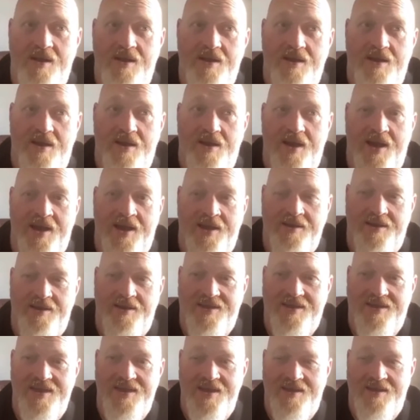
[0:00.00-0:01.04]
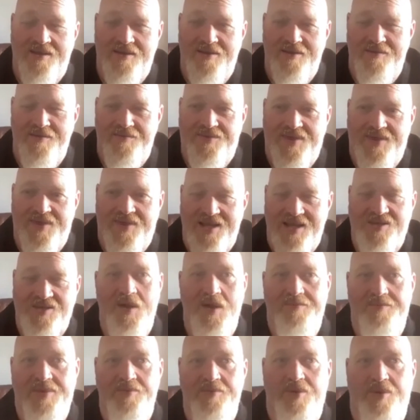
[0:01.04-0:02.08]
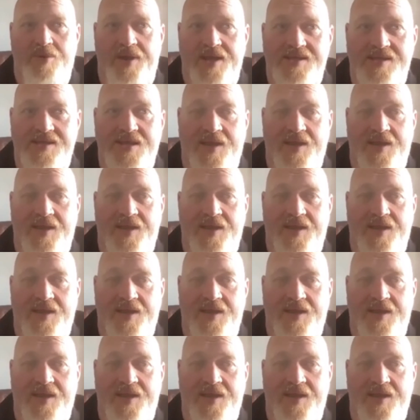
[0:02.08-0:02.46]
And I think that's where people get stuck.